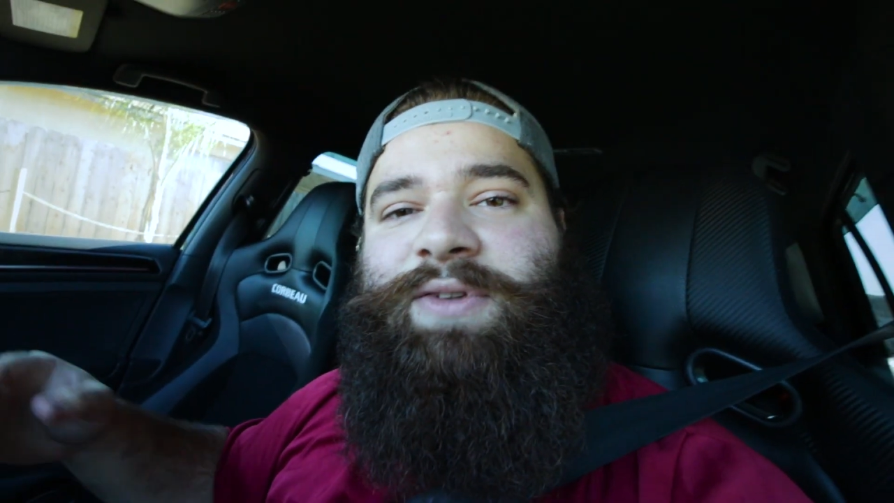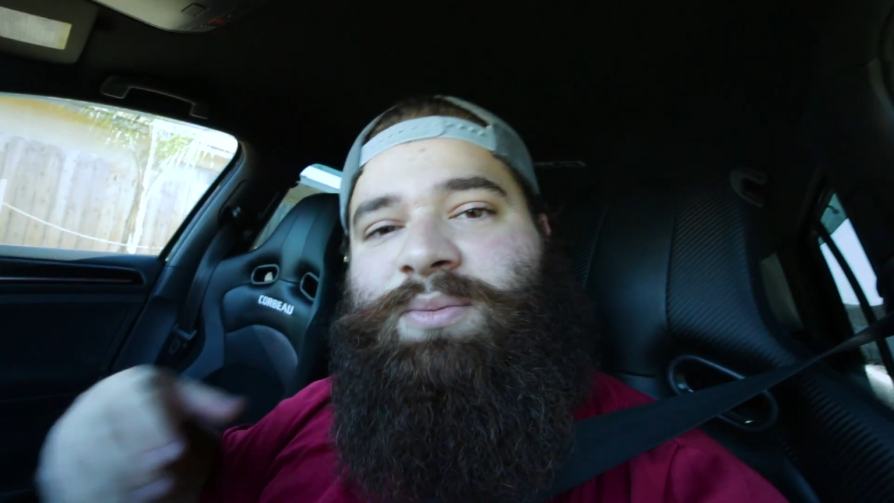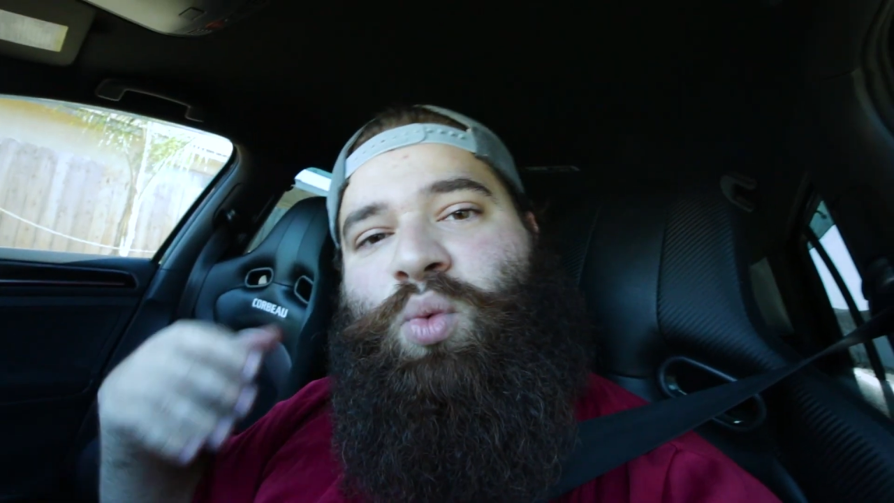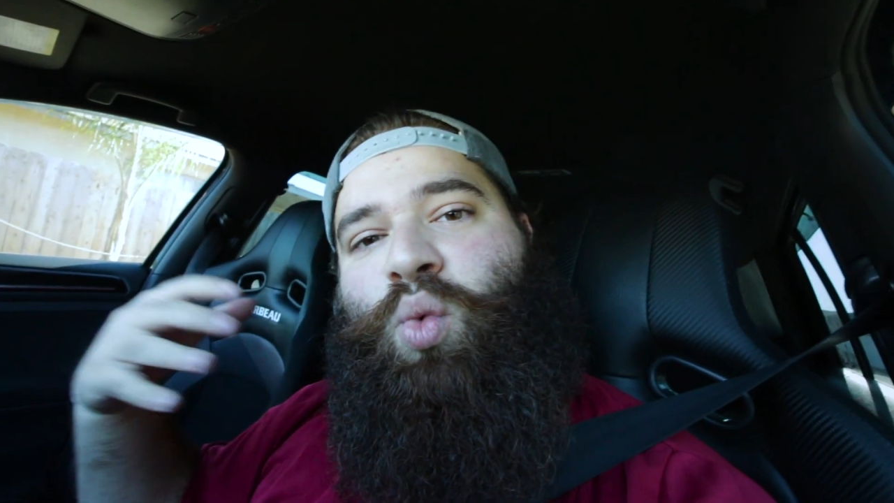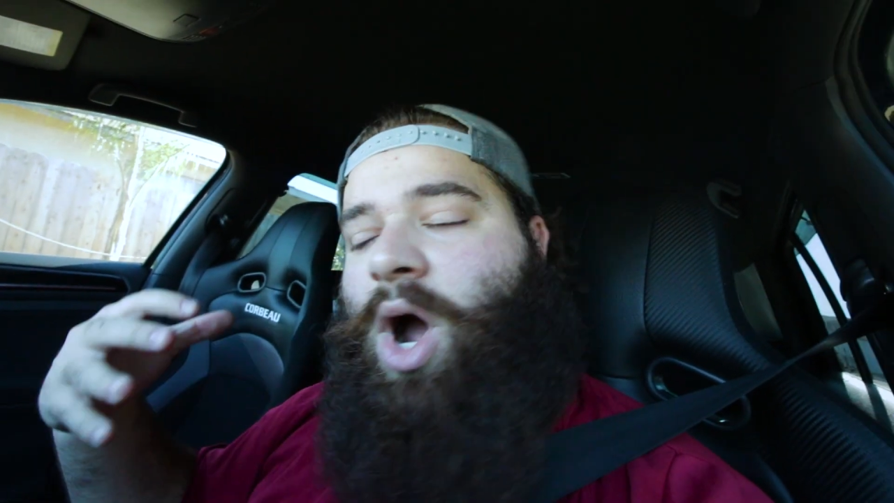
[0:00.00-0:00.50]

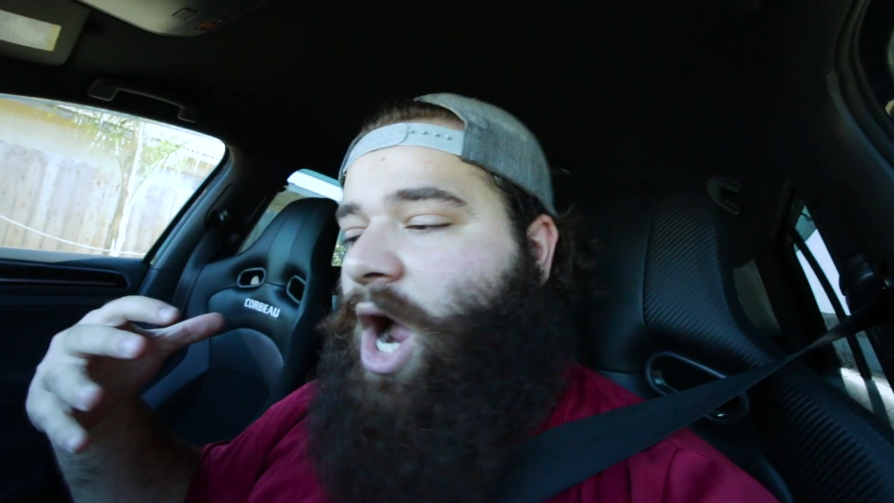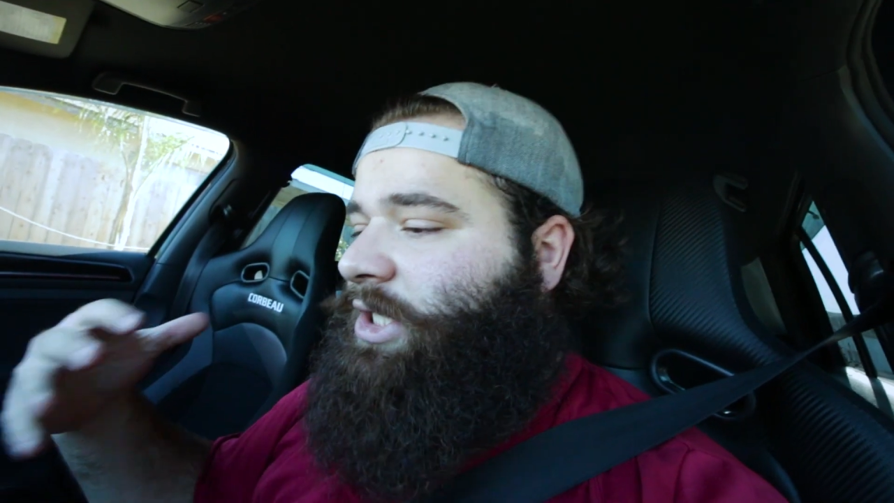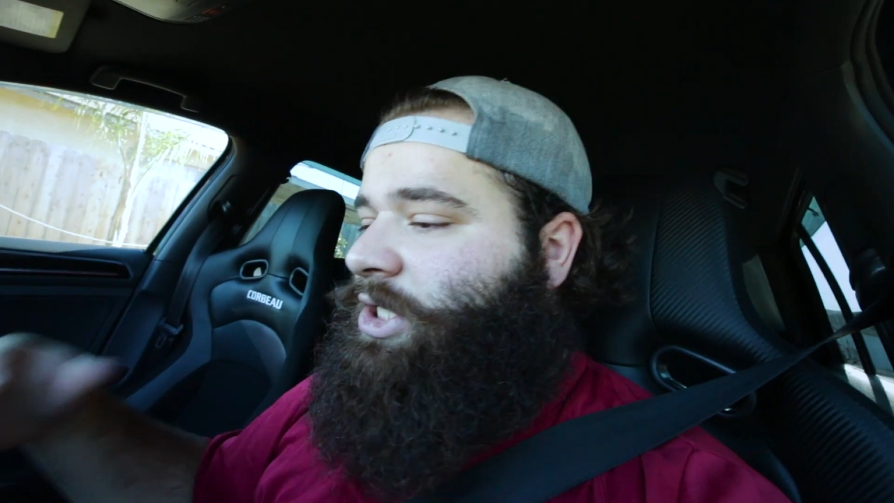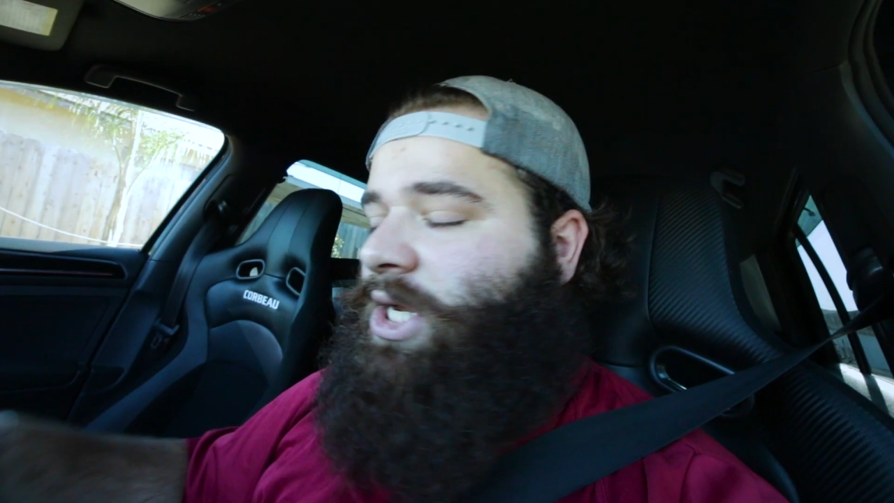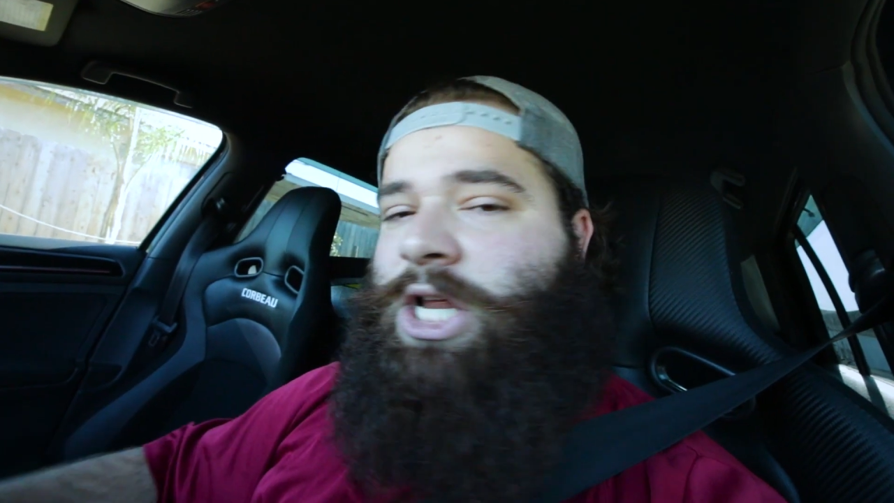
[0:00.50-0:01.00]
some
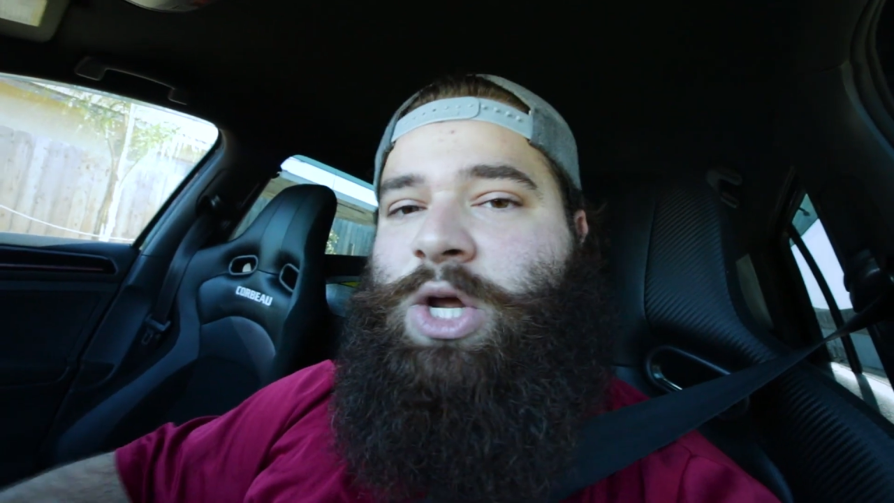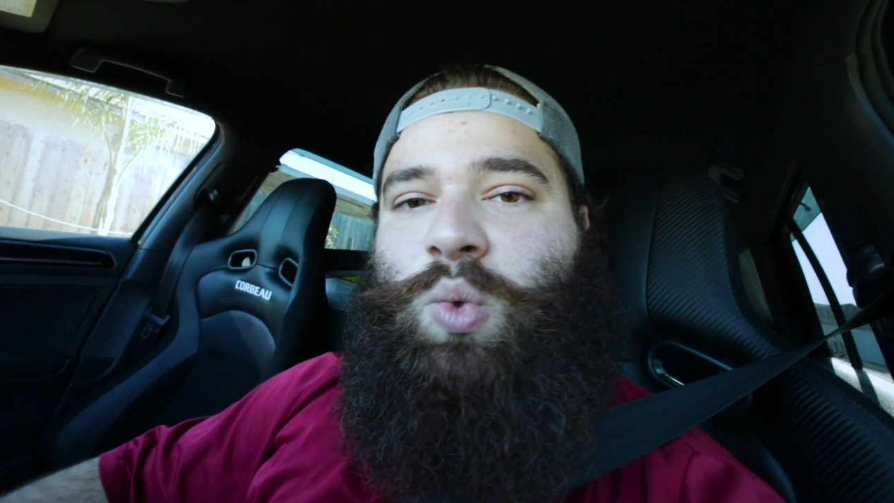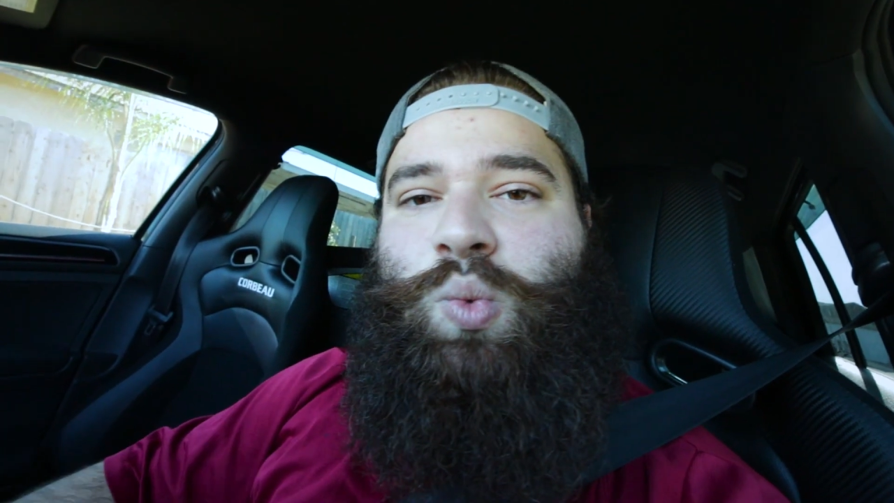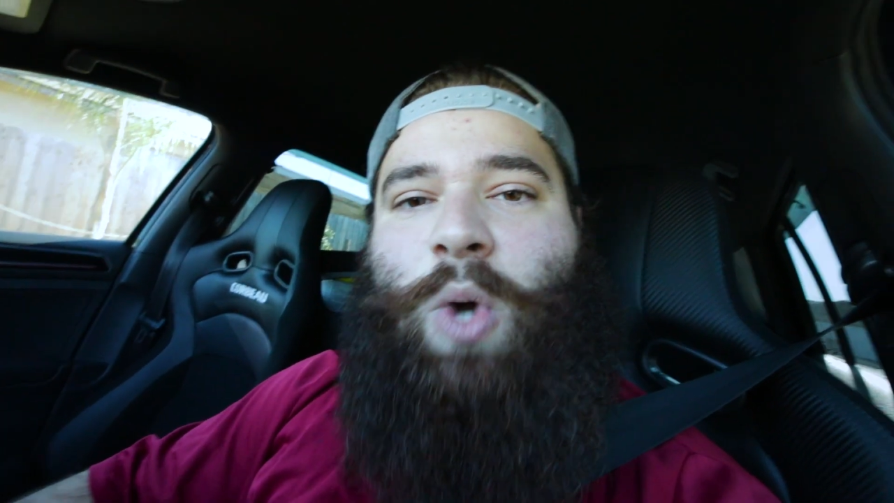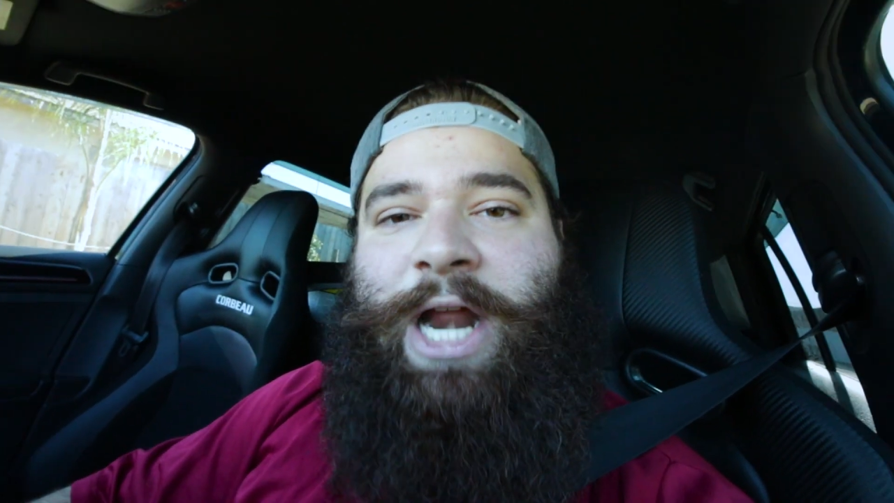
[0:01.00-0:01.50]

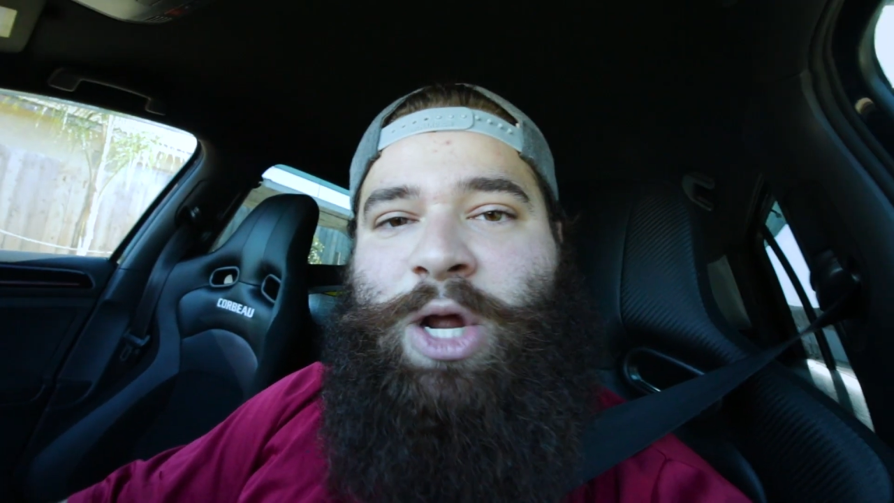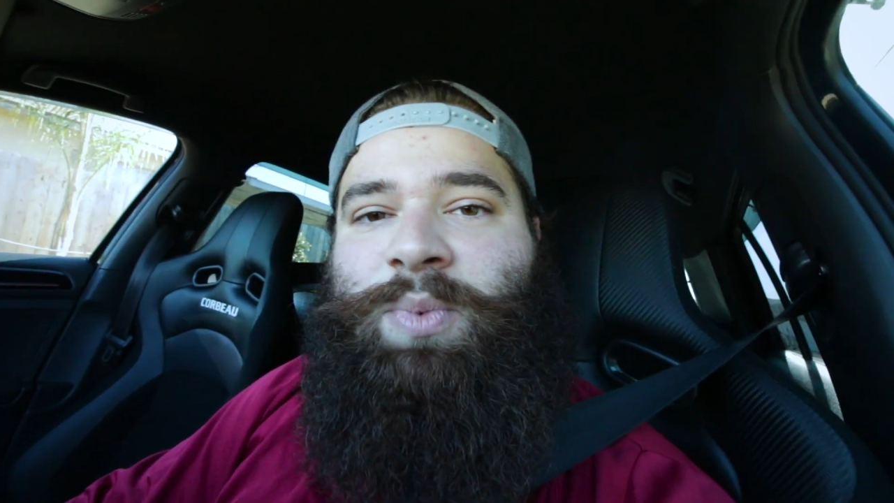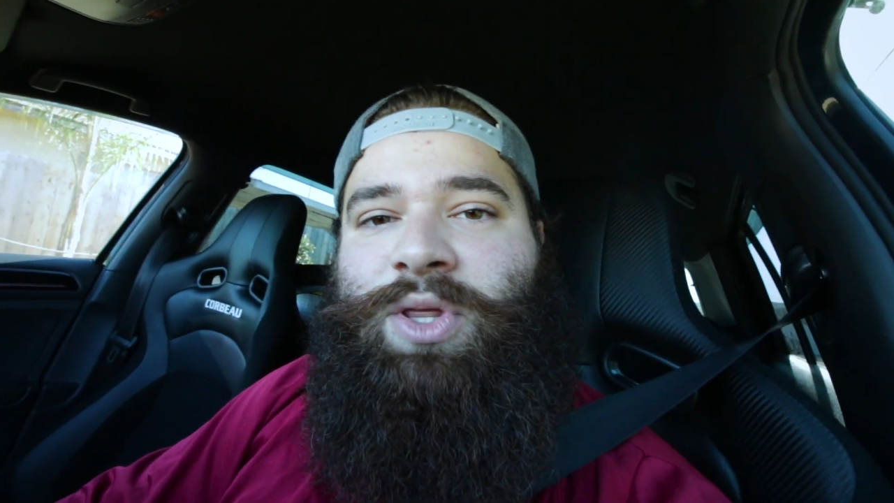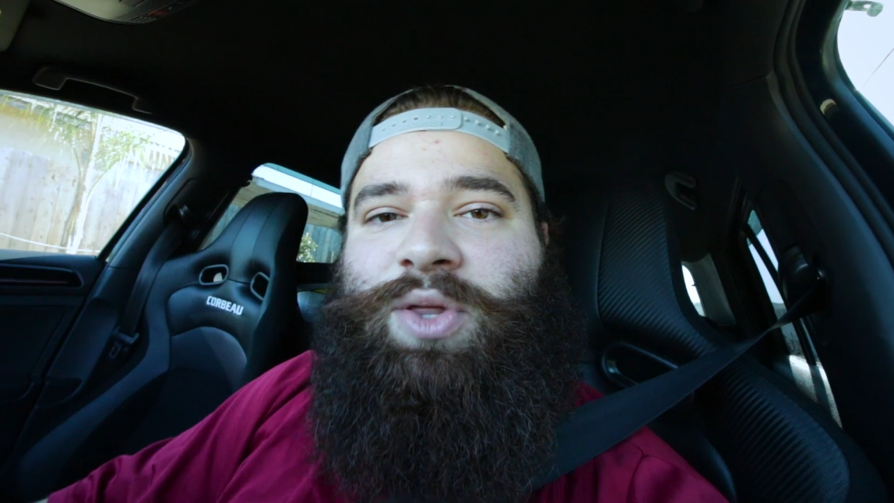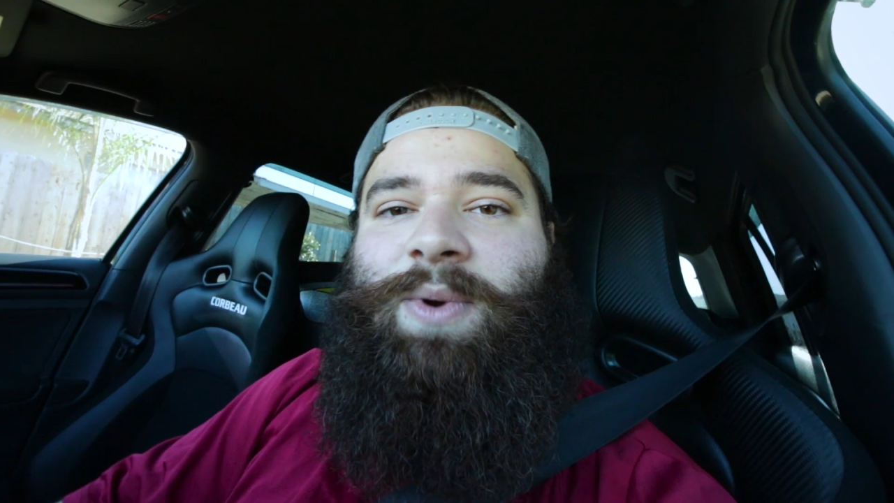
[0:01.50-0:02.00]
wide
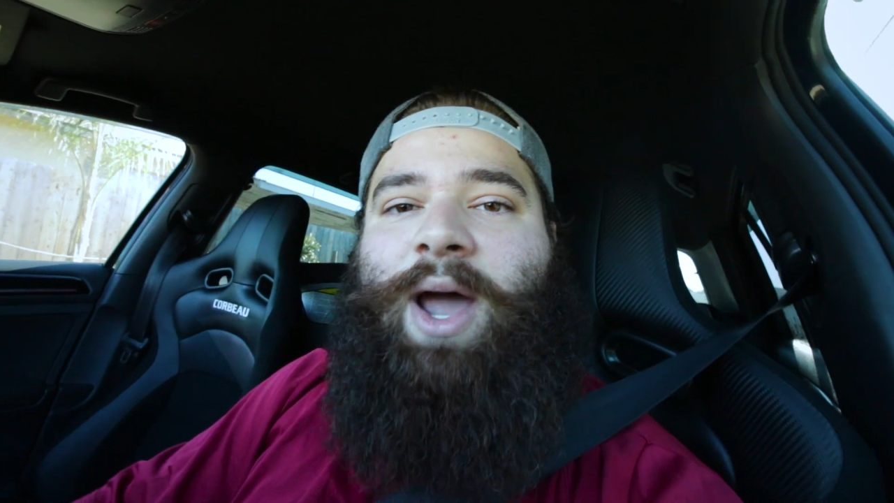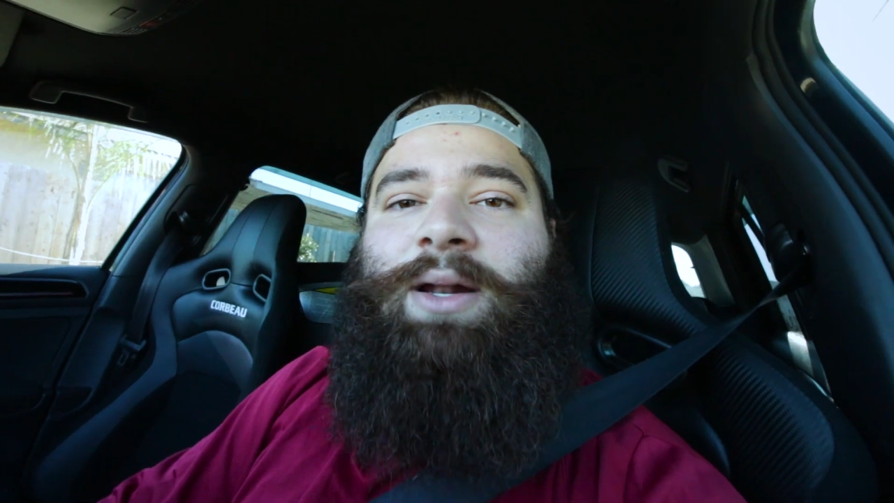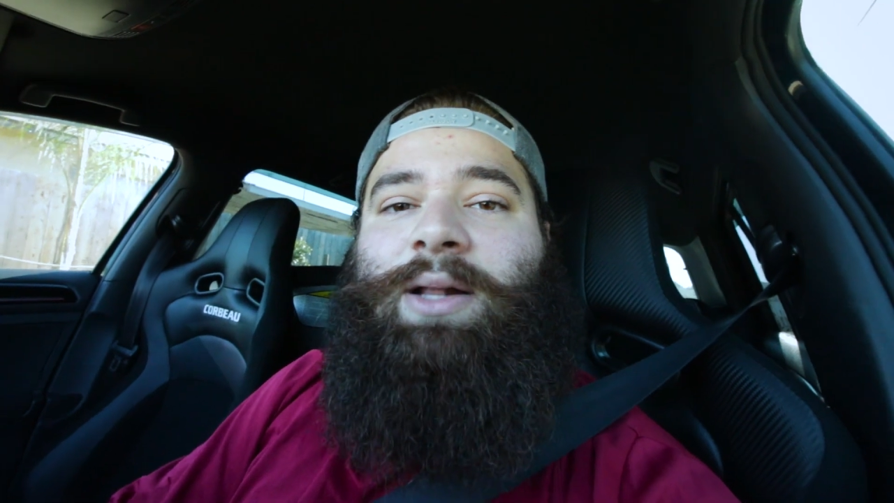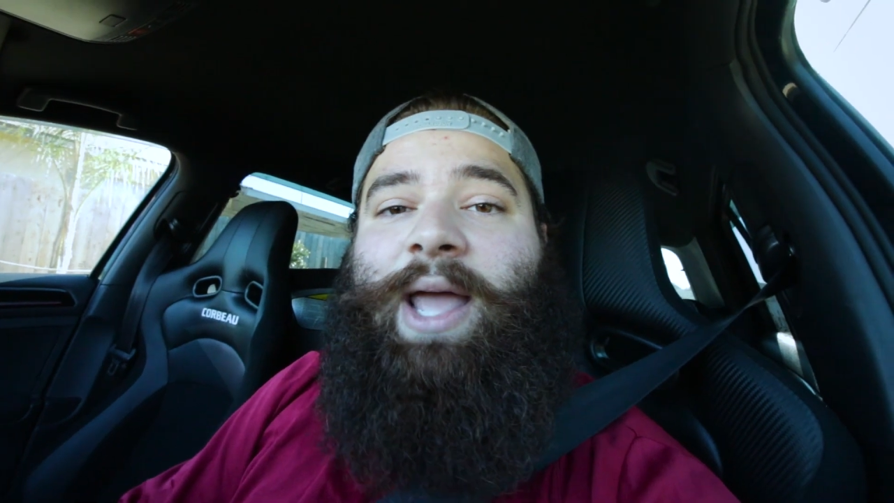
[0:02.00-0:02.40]
open throttle,